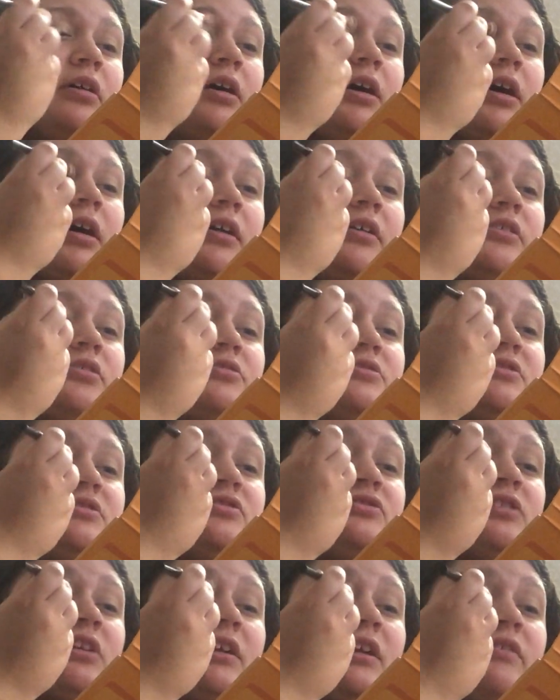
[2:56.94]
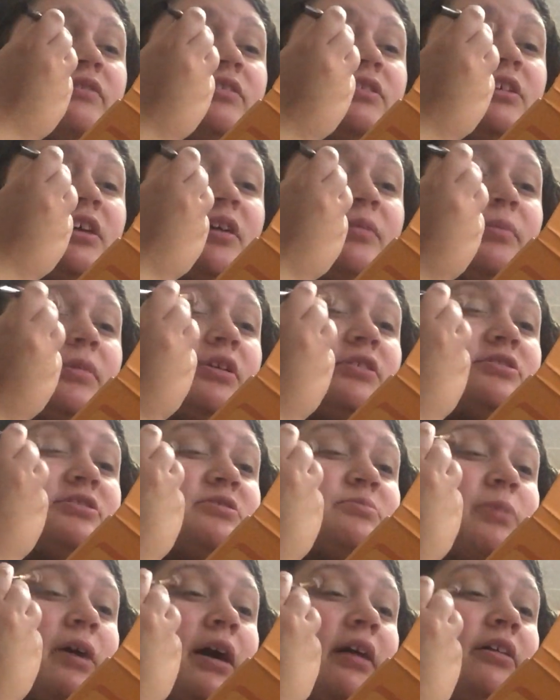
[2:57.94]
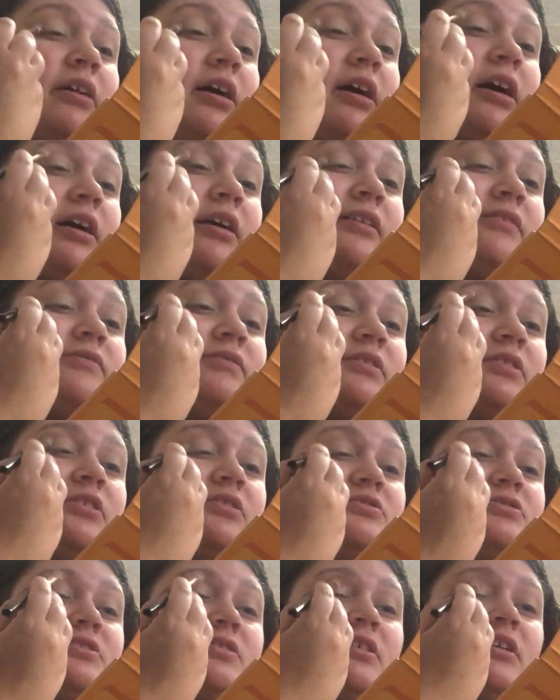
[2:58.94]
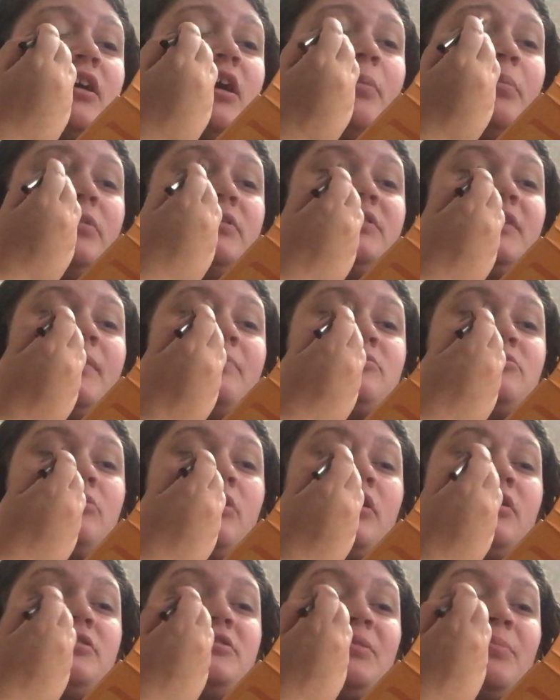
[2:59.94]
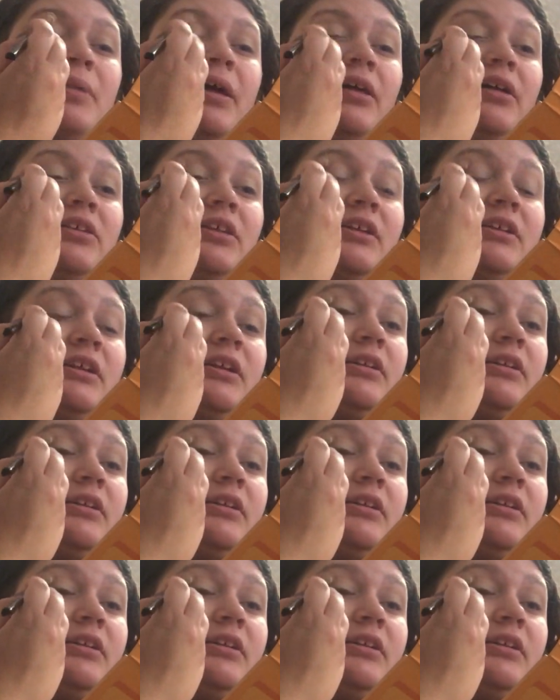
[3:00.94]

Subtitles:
I use this shade every time I use this palette. I even used it a couple times when I used a palette that